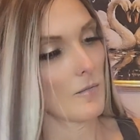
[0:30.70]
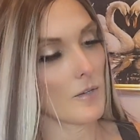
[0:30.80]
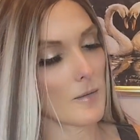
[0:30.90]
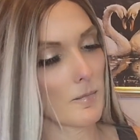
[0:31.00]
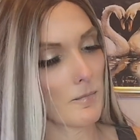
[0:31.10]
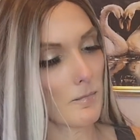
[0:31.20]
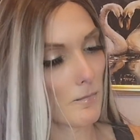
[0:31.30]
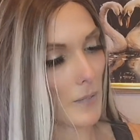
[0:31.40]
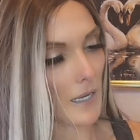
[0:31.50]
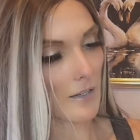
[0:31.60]
Well, the
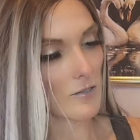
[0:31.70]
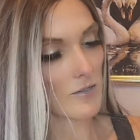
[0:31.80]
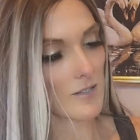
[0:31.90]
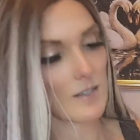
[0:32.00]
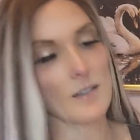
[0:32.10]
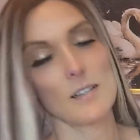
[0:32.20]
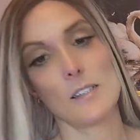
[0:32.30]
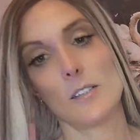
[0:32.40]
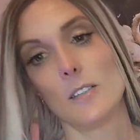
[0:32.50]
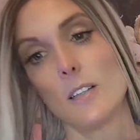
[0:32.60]
package is a
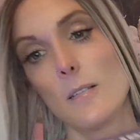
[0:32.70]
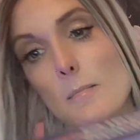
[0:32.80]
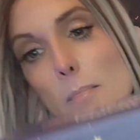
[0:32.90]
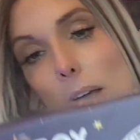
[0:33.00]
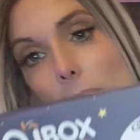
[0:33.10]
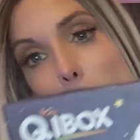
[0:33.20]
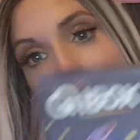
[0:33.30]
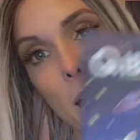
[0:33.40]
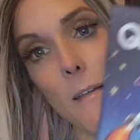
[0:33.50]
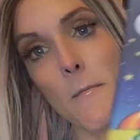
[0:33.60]
little bent,
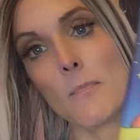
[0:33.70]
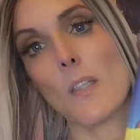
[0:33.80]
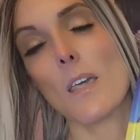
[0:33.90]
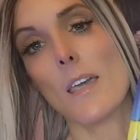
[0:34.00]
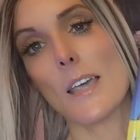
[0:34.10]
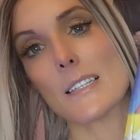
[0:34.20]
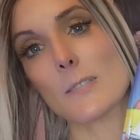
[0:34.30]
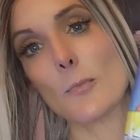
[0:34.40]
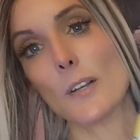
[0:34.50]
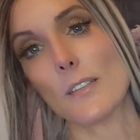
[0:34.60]
but
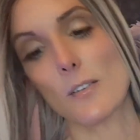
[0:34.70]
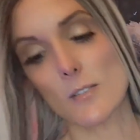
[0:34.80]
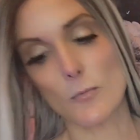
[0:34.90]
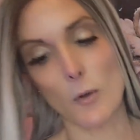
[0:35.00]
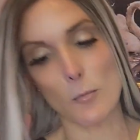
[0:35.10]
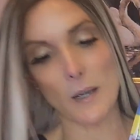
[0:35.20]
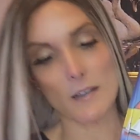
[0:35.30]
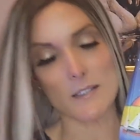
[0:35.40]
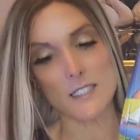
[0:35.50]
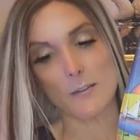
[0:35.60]
it's one of those
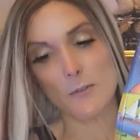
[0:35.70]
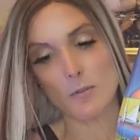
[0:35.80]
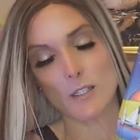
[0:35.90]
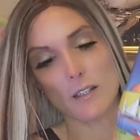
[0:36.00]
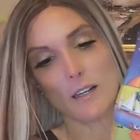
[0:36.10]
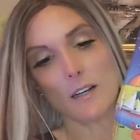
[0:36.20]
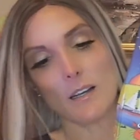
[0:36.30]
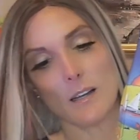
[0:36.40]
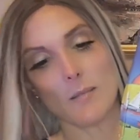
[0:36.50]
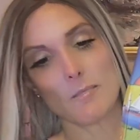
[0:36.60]
robots. If you look
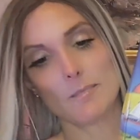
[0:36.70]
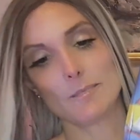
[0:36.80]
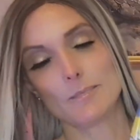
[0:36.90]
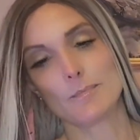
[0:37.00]
on,